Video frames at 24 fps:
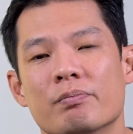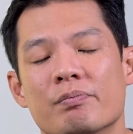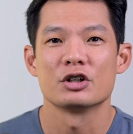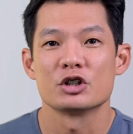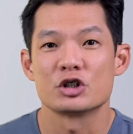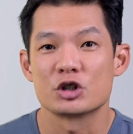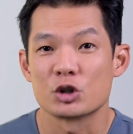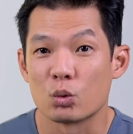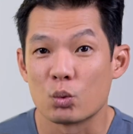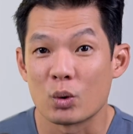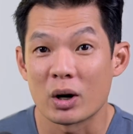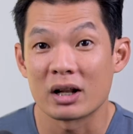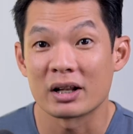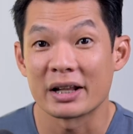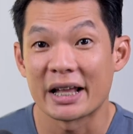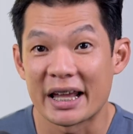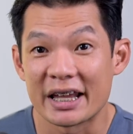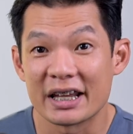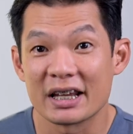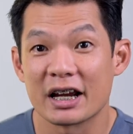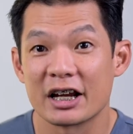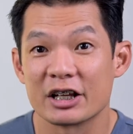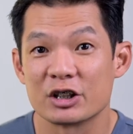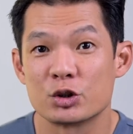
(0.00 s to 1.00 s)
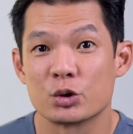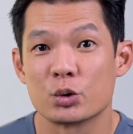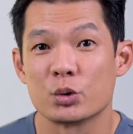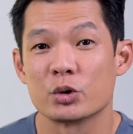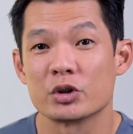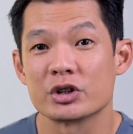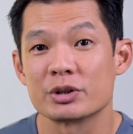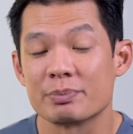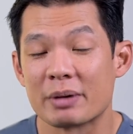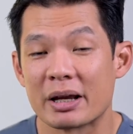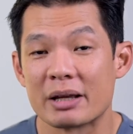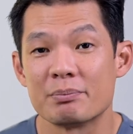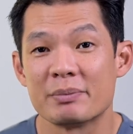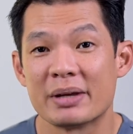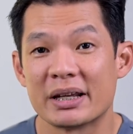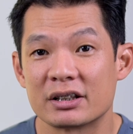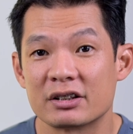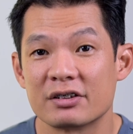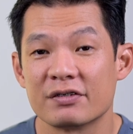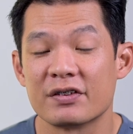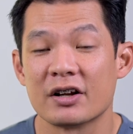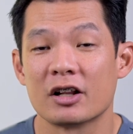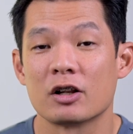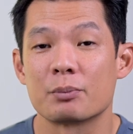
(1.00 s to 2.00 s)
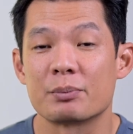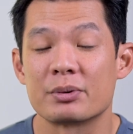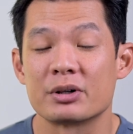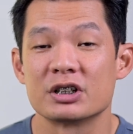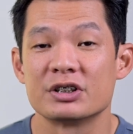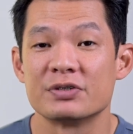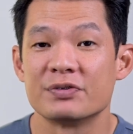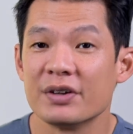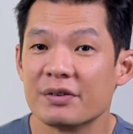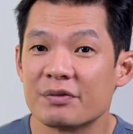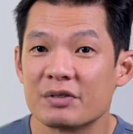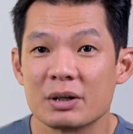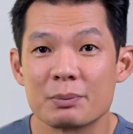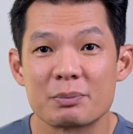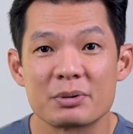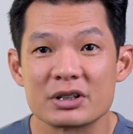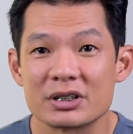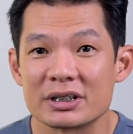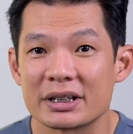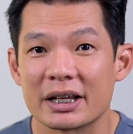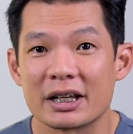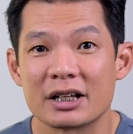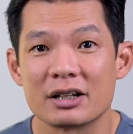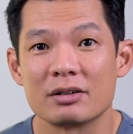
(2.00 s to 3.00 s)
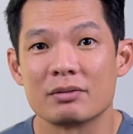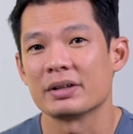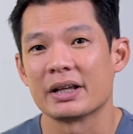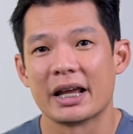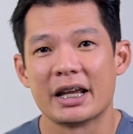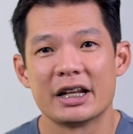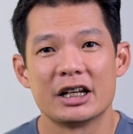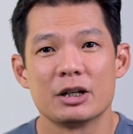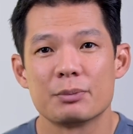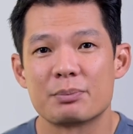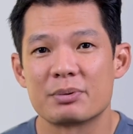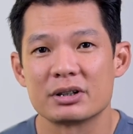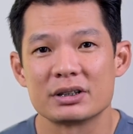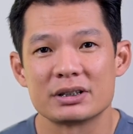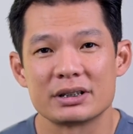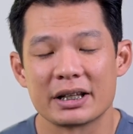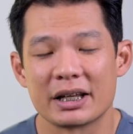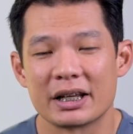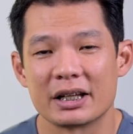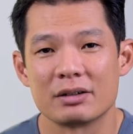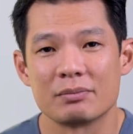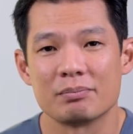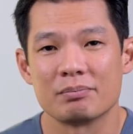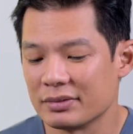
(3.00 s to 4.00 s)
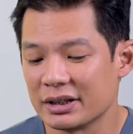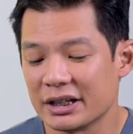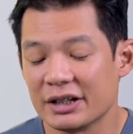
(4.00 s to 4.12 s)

So while AI tools might make developers 50%, 80%,